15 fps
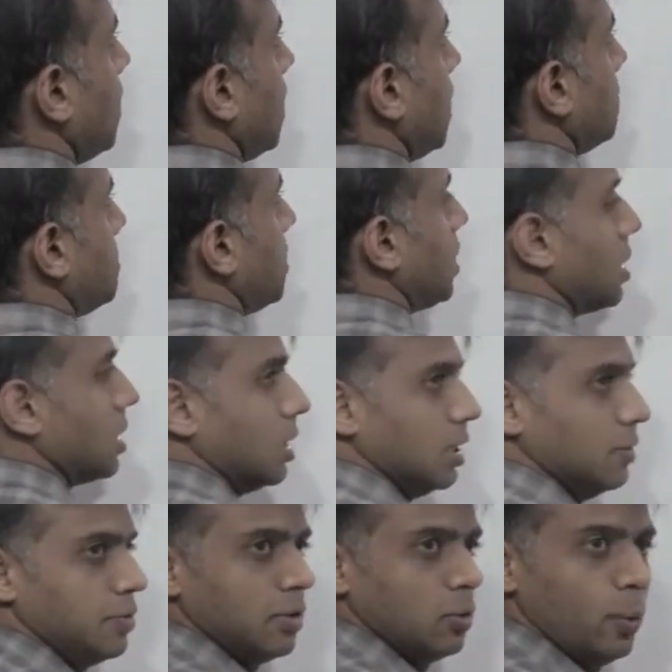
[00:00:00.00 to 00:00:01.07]
an elliptic
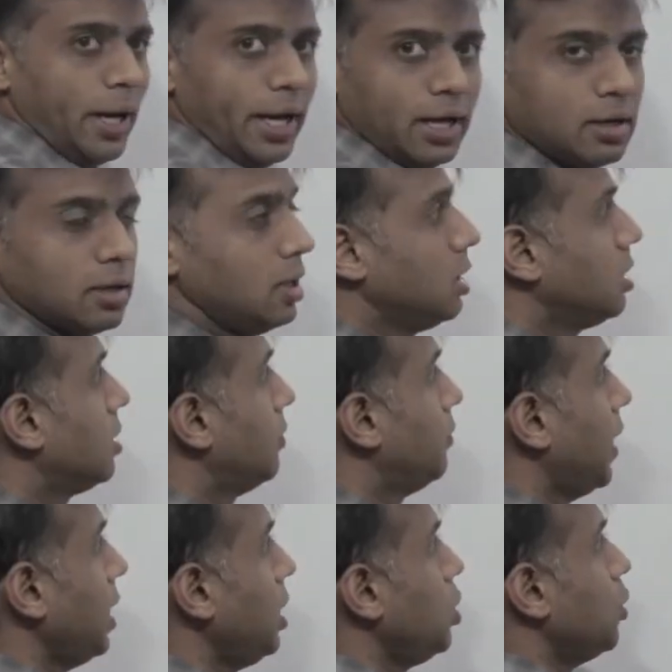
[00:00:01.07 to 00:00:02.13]
curve where the
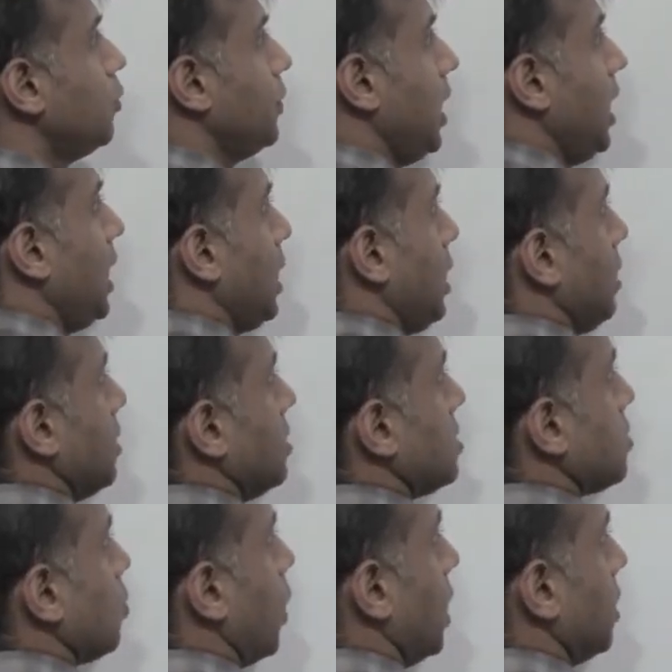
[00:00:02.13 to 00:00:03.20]
value of A
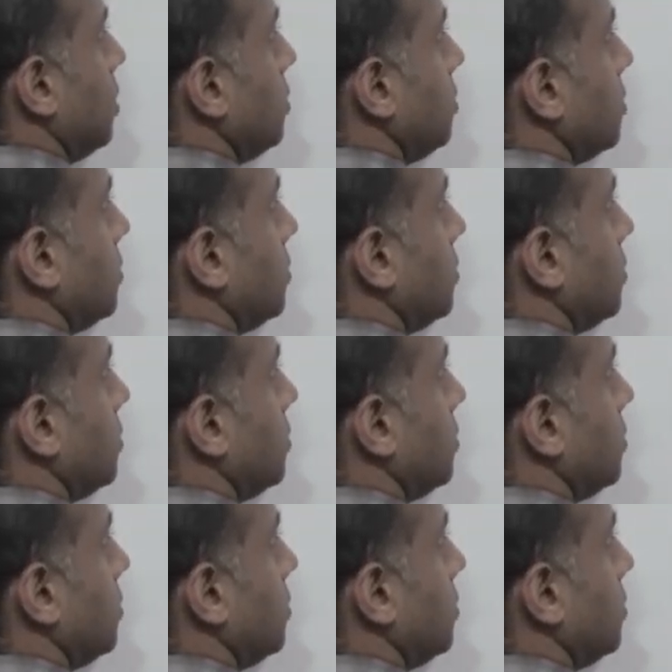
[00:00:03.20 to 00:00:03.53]
is 1